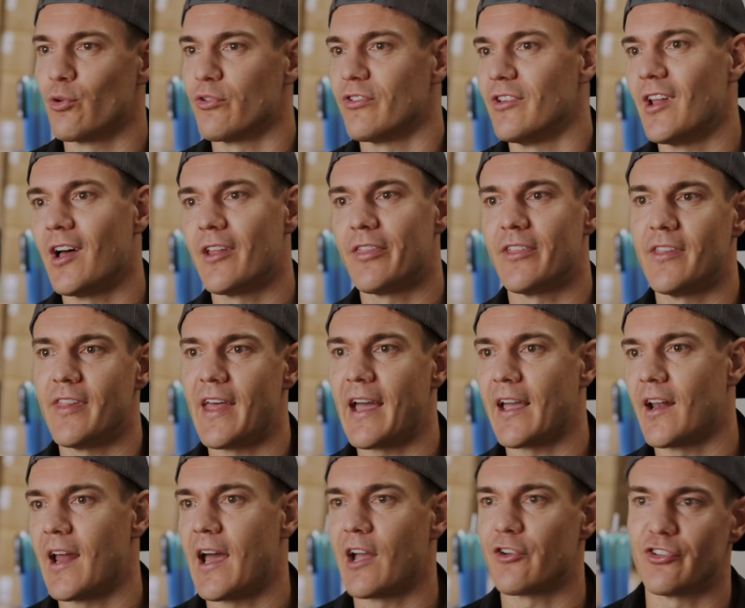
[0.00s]
There's nothing
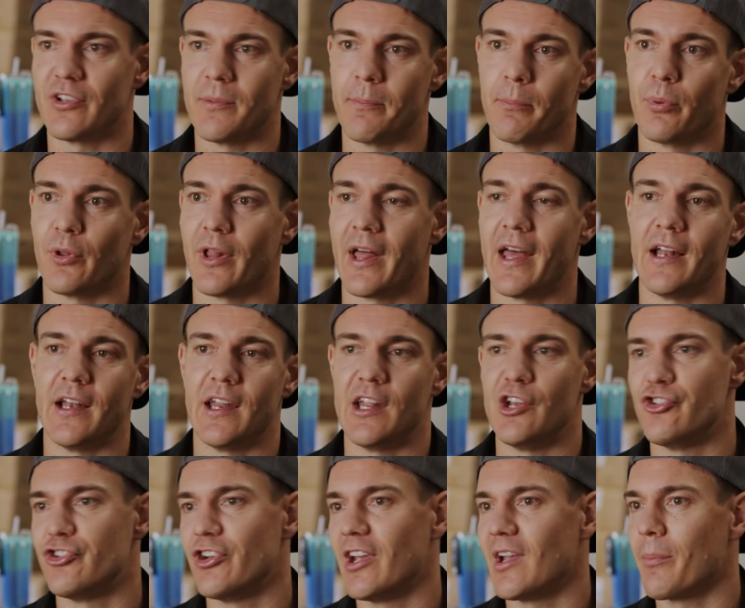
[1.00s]
that could actually blend
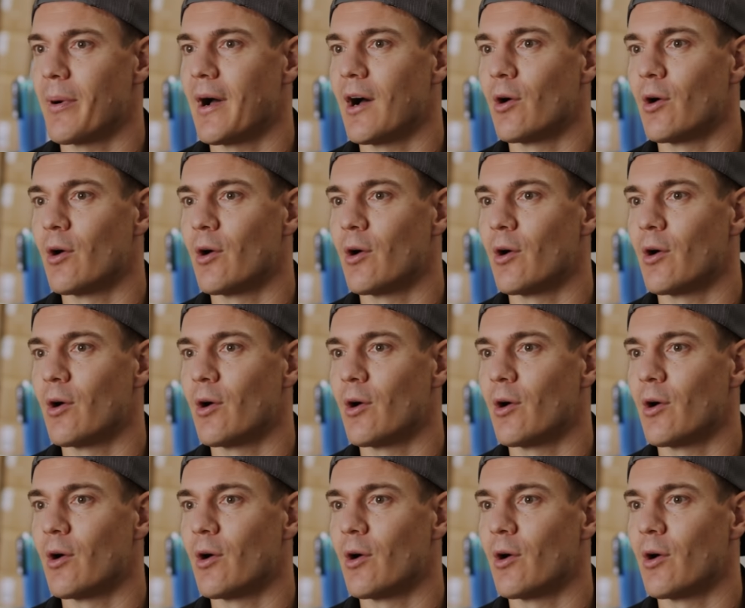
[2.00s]
and shake